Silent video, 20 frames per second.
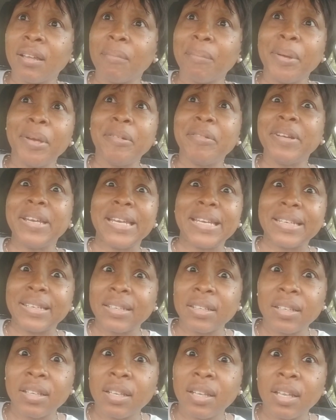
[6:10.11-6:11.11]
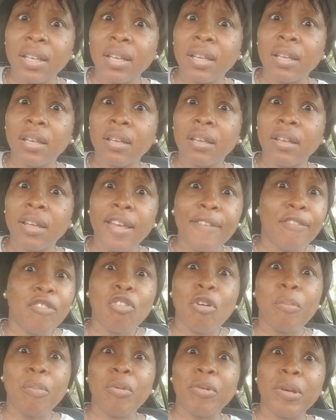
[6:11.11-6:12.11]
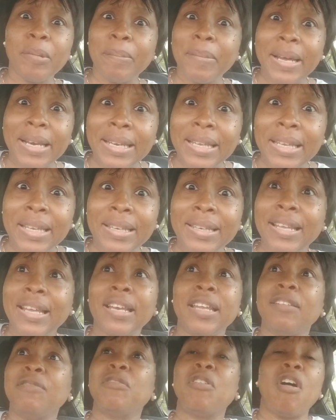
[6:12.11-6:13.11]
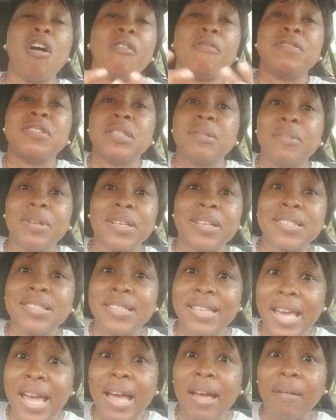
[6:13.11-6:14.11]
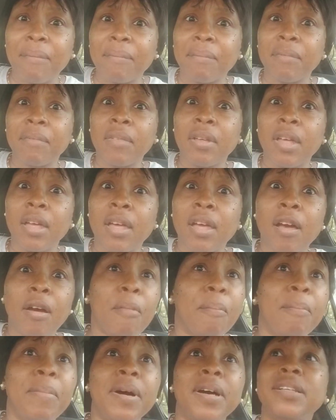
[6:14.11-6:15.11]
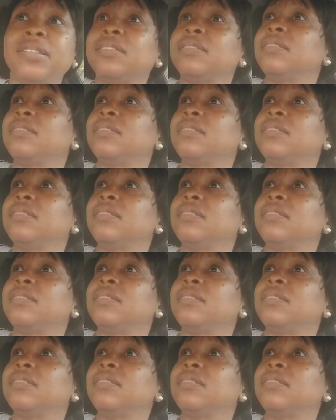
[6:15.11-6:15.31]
Period. If you don't put the money, then it will always seem like a scam. But